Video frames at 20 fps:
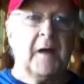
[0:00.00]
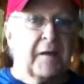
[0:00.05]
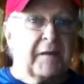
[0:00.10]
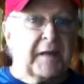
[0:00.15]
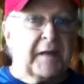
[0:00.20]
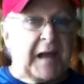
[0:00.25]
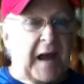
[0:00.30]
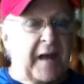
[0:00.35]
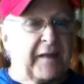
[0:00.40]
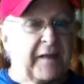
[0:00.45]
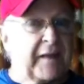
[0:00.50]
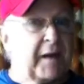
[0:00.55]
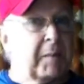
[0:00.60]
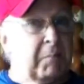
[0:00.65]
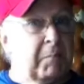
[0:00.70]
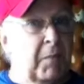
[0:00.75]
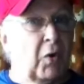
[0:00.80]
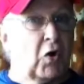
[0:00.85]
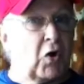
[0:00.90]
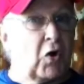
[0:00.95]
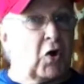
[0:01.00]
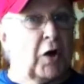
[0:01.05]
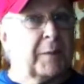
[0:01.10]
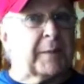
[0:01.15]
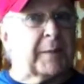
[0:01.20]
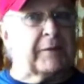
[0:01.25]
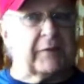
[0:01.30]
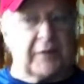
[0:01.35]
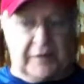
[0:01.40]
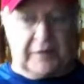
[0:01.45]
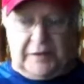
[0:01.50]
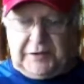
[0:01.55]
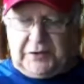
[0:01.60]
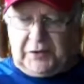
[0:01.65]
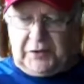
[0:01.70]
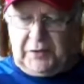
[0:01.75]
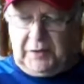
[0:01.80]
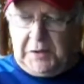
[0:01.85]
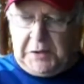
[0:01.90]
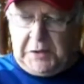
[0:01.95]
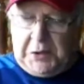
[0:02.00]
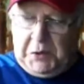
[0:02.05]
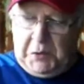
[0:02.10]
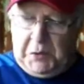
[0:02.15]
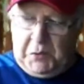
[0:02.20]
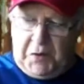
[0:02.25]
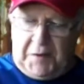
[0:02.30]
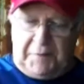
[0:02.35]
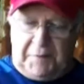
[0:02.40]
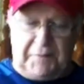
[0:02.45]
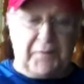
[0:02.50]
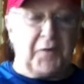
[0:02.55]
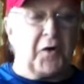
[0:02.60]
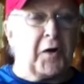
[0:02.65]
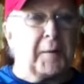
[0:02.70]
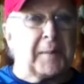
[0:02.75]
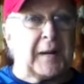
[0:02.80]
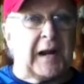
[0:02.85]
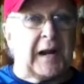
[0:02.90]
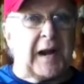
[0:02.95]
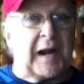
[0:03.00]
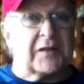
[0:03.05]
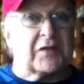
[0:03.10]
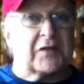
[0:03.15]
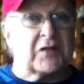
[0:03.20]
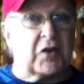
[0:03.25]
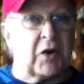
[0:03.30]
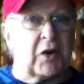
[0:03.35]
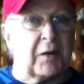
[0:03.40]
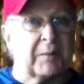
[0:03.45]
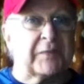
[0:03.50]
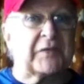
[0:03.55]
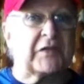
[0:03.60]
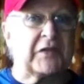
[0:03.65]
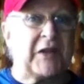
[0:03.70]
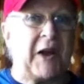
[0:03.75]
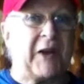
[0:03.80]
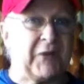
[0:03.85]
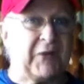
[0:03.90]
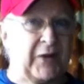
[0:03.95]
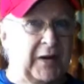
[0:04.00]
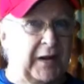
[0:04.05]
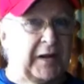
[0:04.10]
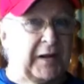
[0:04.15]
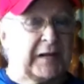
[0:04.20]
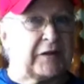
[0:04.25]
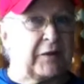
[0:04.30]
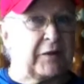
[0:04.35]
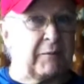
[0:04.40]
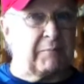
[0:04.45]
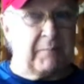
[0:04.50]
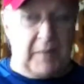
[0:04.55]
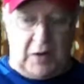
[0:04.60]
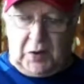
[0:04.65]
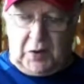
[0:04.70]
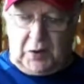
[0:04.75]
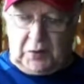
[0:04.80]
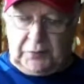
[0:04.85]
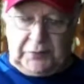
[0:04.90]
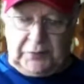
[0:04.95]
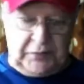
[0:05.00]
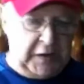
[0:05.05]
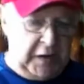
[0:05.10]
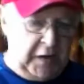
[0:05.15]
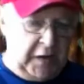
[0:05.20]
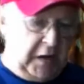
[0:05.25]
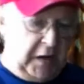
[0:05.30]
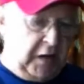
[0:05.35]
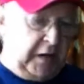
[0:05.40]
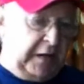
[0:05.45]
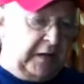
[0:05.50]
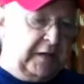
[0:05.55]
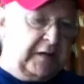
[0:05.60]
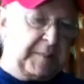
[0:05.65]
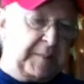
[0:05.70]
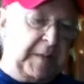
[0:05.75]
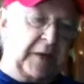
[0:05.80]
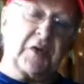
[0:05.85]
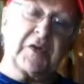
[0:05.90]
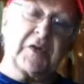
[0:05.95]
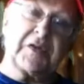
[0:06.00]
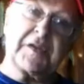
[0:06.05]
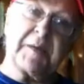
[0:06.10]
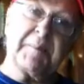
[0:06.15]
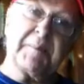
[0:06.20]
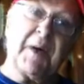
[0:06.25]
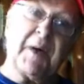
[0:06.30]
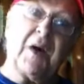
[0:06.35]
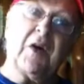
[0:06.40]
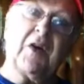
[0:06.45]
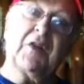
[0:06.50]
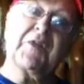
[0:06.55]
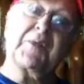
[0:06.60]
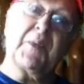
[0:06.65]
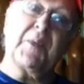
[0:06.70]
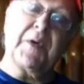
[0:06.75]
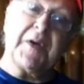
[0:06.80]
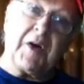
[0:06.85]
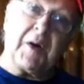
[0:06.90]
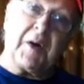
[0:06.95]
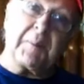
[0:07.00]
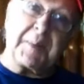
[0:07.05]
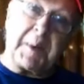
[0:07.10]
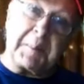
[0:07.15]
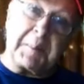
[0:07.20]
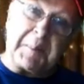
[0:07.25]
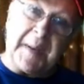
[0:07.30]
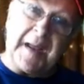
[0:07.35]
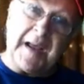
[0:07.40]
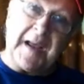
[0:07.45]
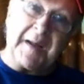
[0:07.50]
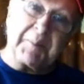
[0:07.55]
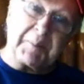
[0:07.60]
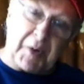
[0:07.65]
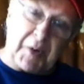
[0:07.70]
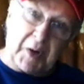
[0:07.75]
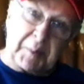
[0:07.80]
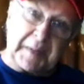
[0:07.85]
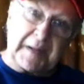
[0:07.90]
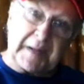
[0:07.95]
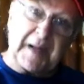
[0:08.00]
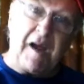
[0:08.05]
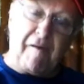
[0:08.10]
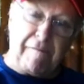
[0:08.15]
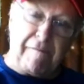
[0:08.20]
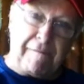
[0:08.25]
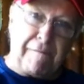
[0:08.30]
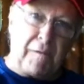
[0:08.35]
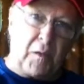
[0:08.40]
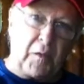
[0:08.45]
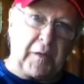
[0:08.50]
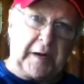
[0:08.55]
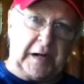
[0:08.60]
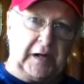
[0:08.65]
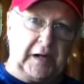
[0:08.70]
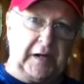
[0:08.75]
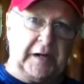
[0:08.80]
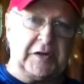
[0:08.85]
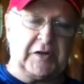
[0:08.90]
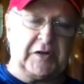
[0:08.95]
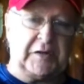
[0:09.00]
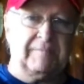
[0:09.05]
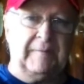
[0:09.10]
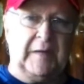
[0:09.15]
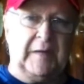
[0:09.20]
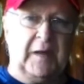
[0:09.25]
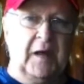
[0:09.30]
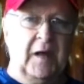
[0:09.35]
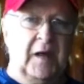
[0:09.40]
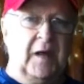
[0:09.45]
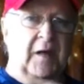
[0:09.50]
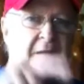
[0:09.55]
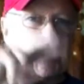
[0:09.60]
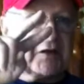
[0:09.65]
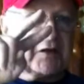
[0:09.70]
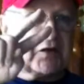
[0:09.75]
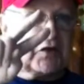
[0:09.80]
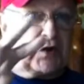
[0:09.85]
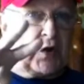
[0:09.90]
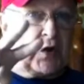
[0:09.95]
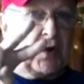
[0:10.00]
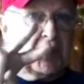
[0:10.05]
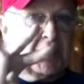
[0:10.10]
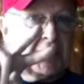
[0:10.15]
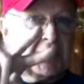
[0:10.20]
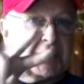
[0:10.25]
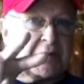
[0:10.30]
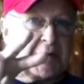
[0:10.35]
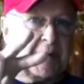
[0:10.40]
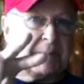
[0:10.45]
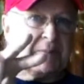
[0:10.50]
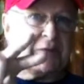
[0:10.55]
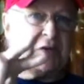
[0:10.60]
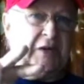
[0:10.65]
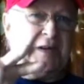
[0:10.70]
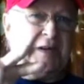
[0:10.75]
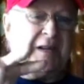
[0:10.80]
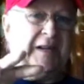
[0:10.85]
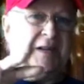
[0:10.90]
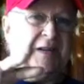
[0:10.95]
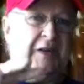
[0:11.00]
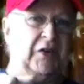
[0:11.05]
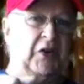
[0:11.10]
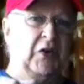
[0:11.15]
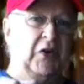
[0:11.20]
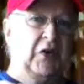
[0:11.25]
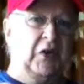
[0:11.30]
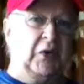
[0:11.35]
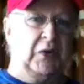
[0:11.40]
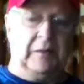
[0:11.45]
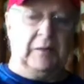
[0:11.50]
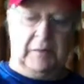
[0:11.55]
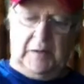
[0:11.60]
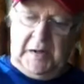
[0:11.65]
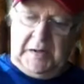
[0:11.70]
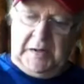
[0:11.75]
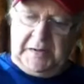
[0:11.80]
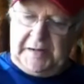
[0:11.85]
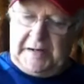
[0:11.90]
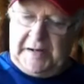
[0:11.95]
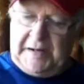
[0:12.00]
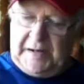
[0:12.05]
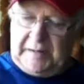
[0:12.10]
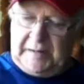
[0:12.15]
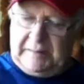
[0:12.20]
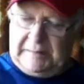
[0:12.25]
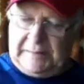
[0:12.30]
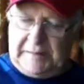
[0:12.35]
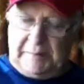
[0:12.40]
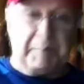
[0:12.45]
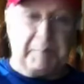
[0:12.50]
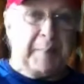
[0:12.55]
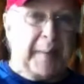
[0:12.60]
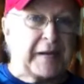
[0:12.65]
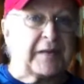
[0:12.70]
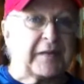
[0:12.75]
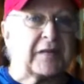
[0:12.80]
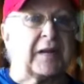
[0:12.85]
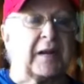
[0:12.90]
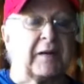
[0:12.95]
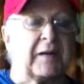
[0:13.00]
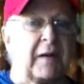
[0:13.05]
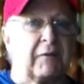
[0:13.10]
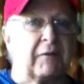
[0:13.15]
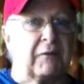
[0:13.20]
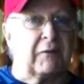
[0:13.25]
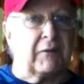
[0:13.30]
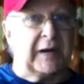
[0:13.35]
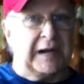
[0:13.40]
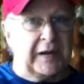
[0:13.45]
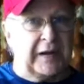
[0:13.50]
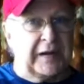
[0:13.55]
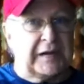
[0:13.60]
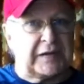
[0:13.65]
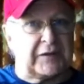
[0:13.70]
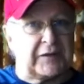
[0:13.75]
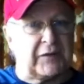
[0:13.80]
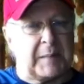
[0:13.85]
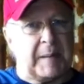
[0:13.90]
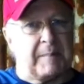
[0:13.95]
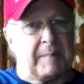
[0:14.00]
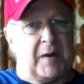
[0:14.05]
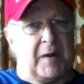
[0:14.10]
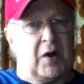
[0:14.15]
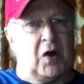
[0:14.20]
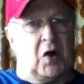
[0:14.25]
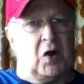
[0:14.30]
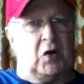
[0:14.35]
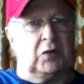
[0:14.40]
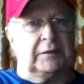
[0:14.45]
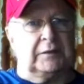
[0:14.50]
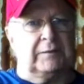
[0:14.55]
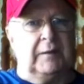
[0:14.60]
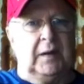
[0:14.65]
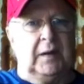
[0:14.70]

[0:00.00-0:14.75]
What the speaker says: The other more common reason why fiberglass jobs don't release from moulds is because the moulds were not prepared properly for release. There's 2 steps you need to do to get the best release from a mould.